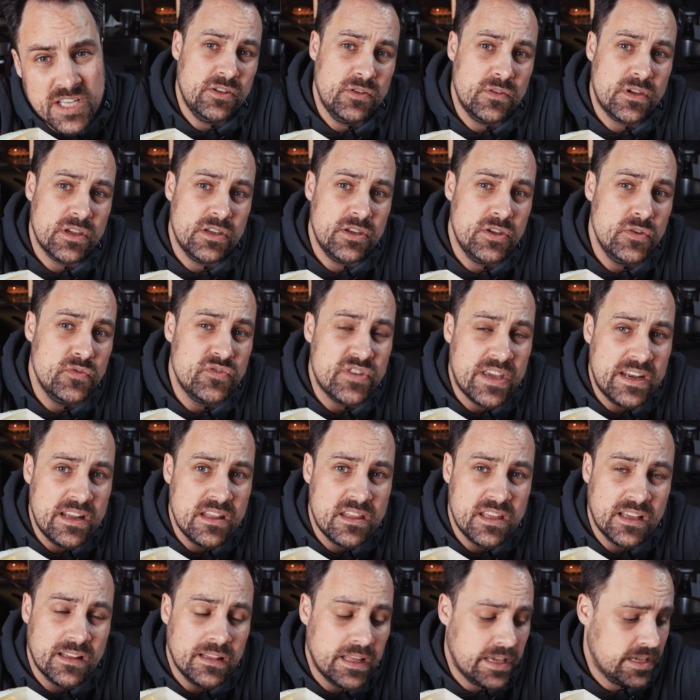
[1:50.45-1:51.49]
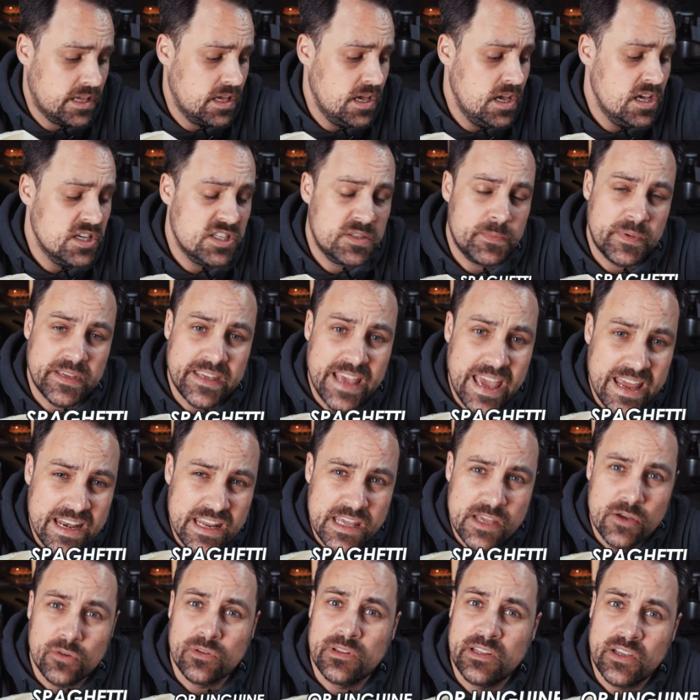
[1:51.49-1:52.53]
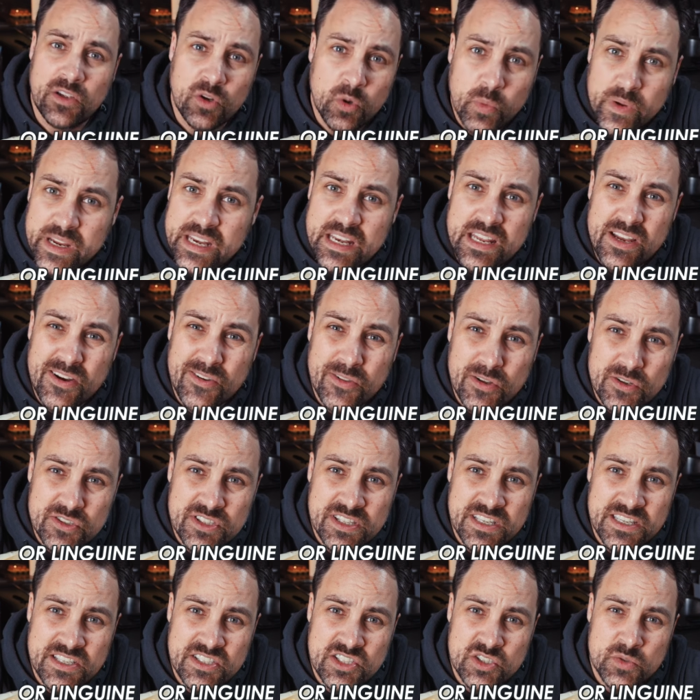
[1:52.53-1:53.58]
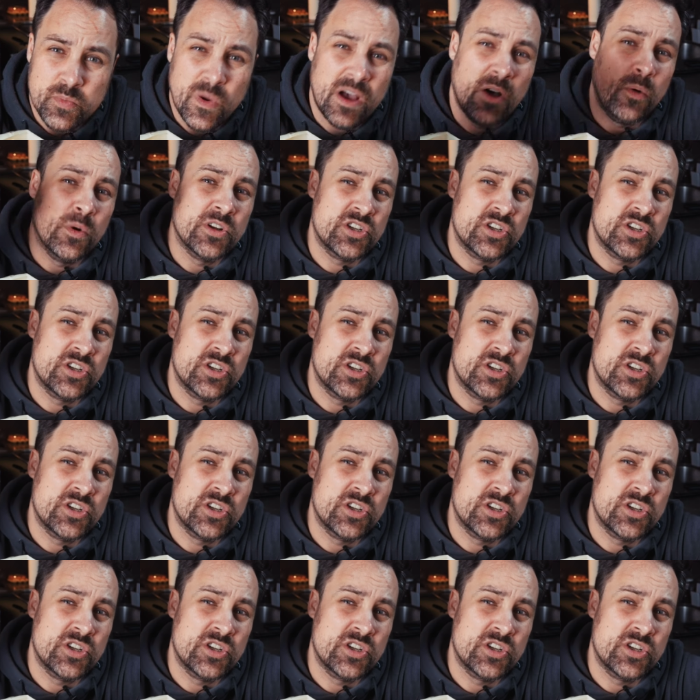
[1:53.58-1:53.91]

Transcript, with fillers: You could use anything like spaghetti or linguine or those things as well,